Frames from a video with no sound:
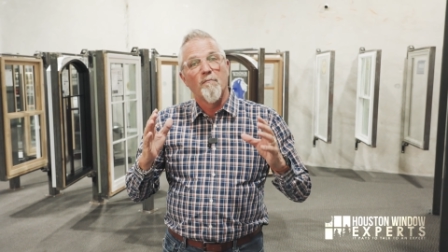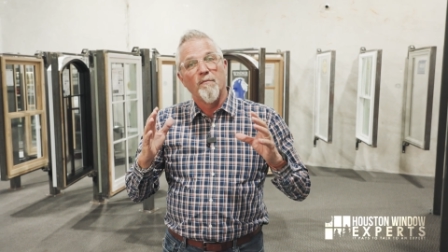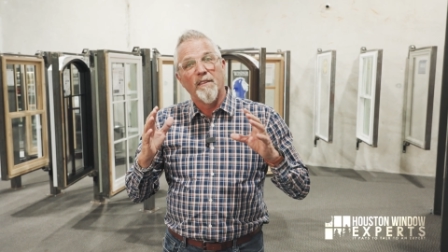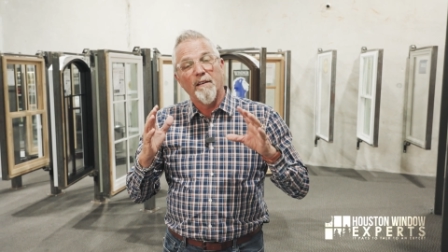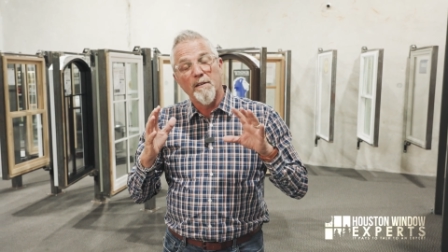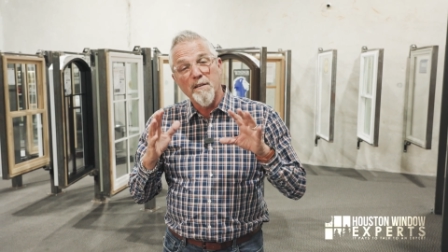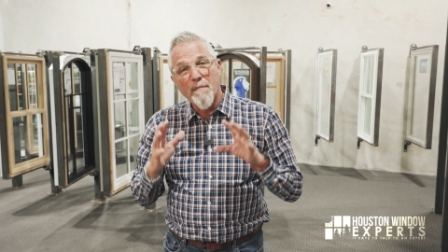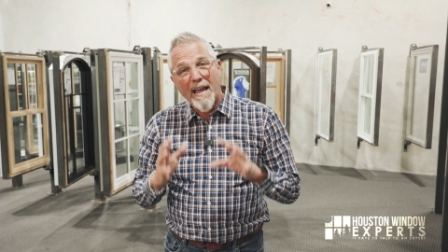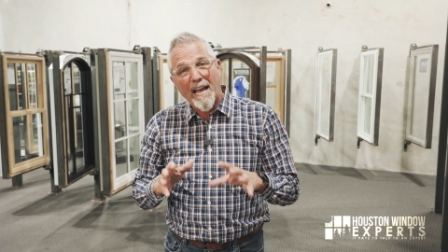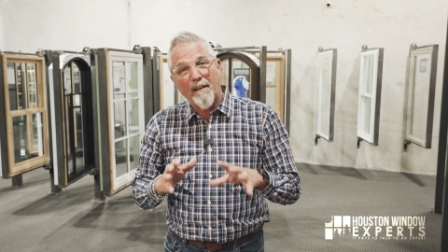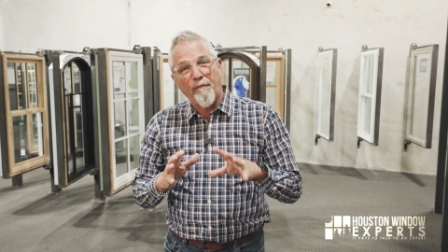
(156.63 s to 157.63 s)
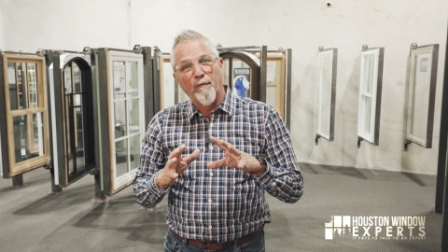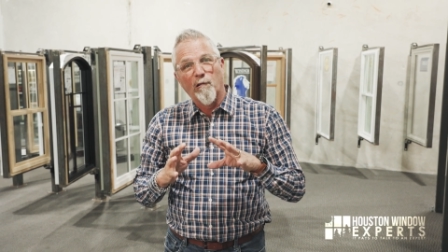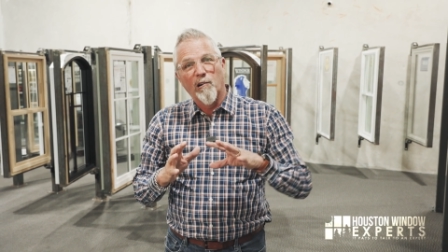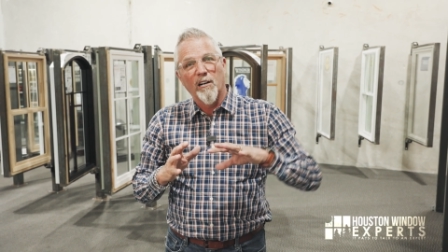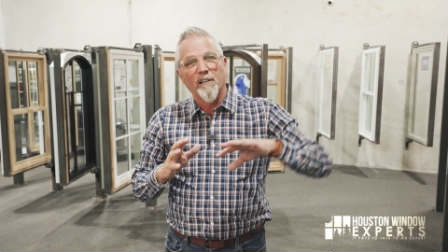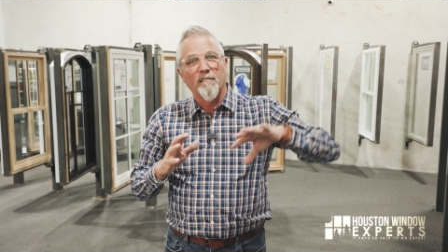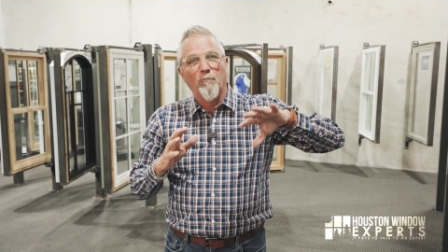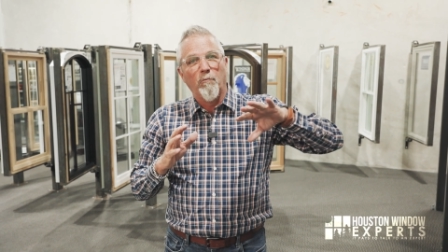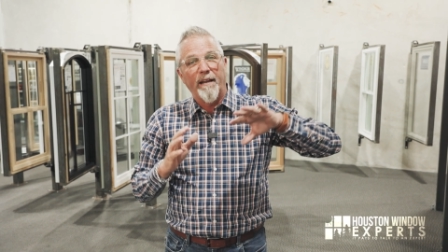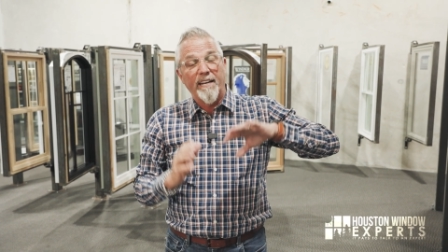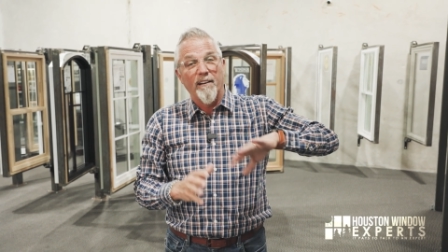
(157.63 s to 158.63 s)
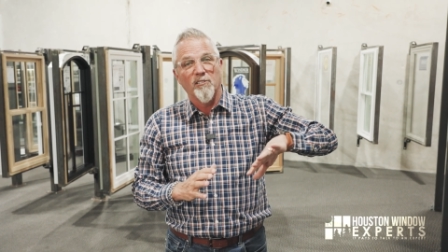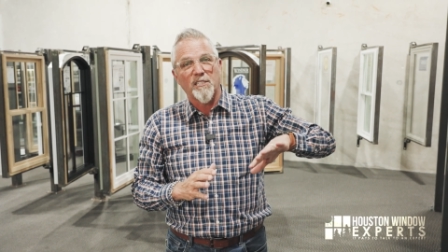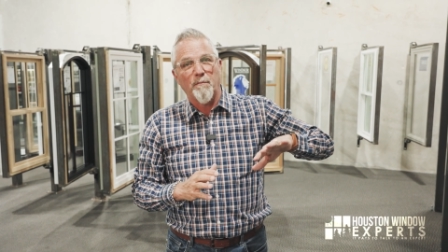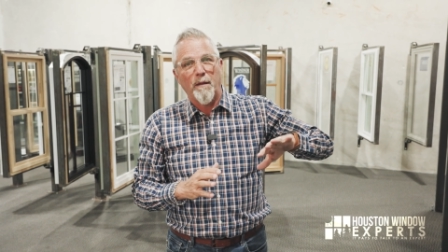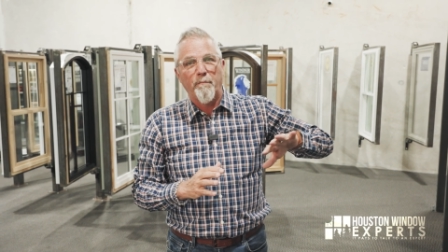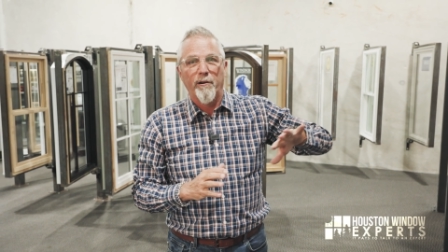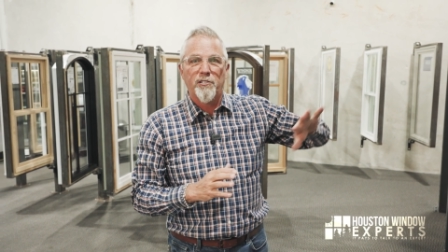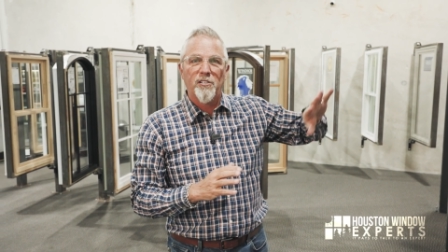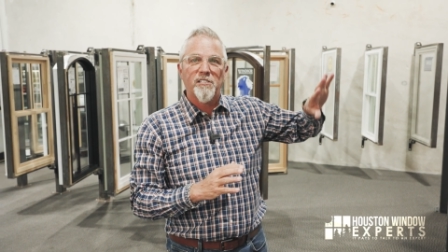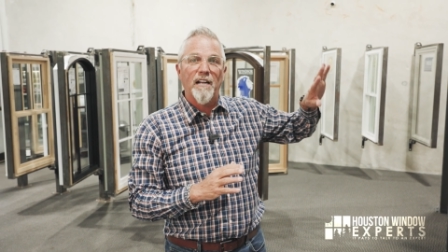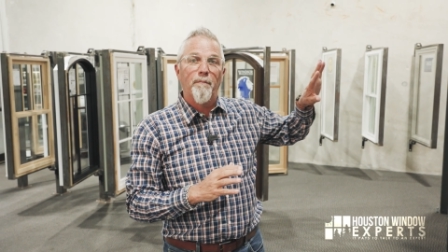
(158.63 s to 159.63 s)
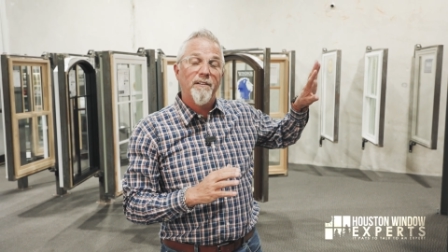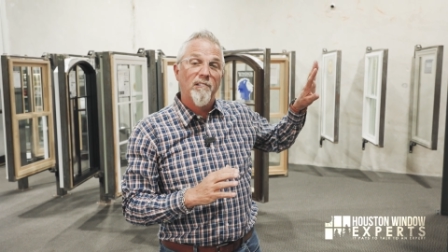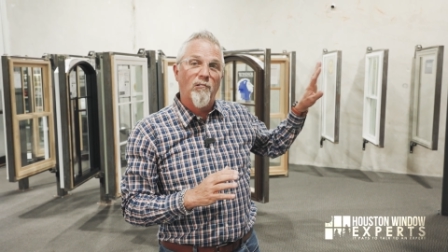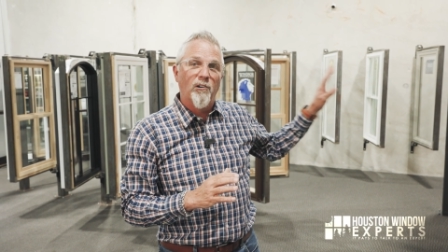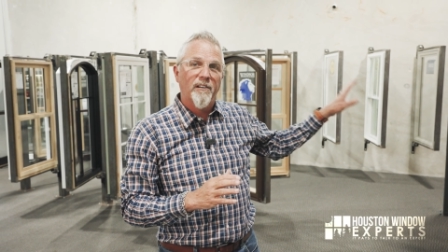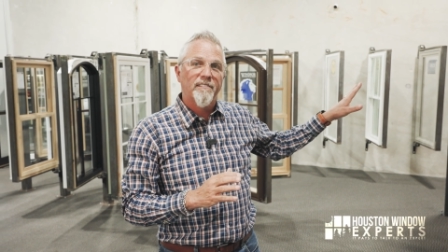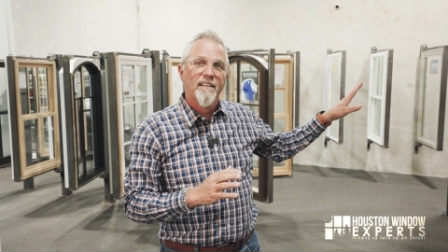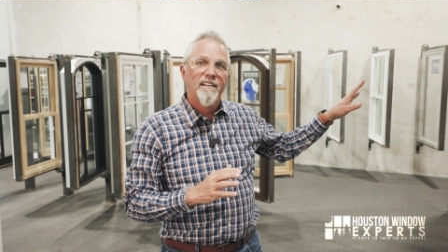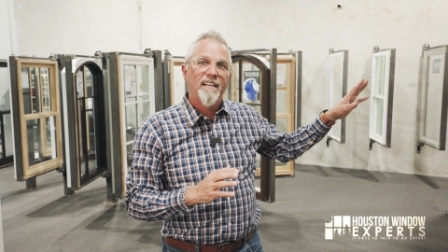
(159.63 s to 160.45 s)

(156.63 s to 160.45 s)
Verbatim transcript: The demand for windows to be purchased up north